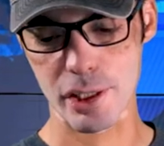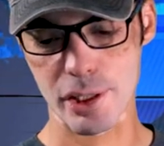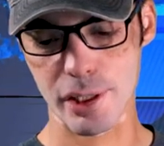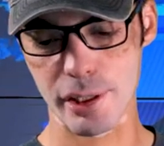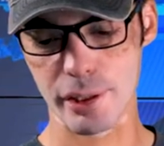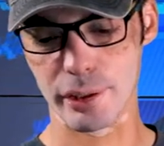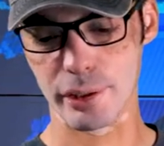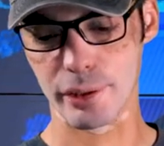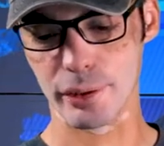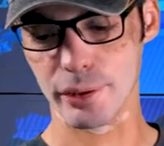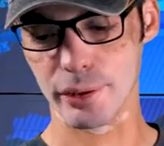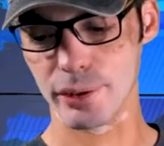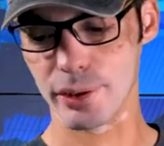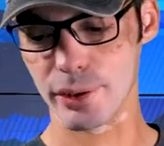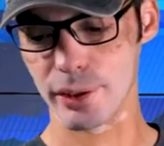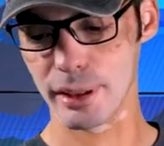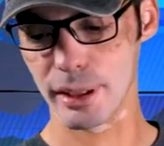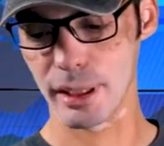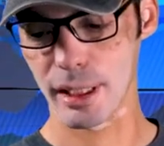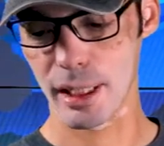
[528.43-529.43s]
Shield,
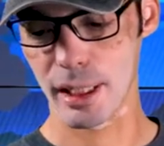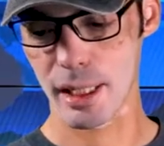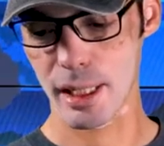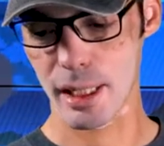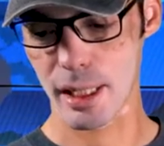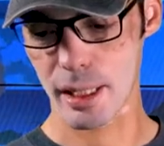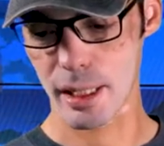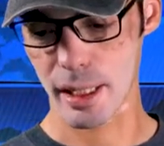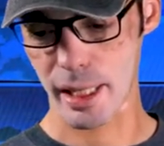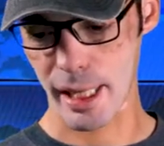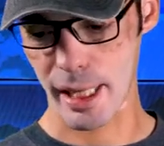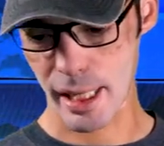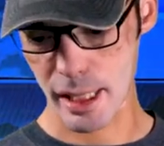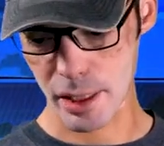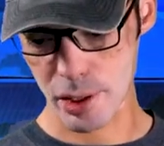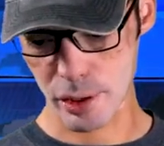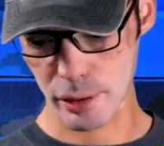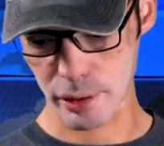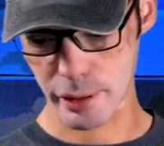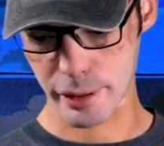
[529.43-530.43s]
uh,
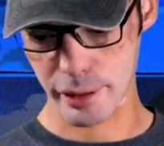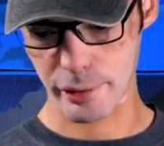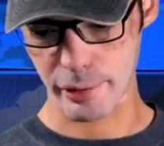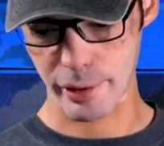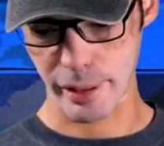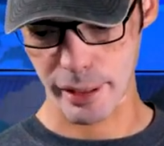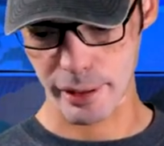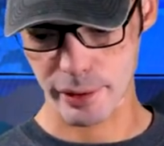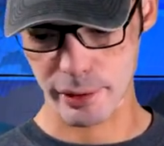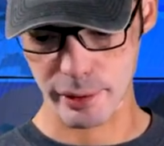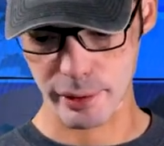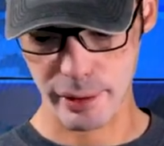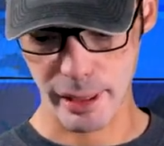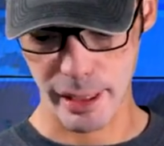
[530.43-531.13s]
actually great.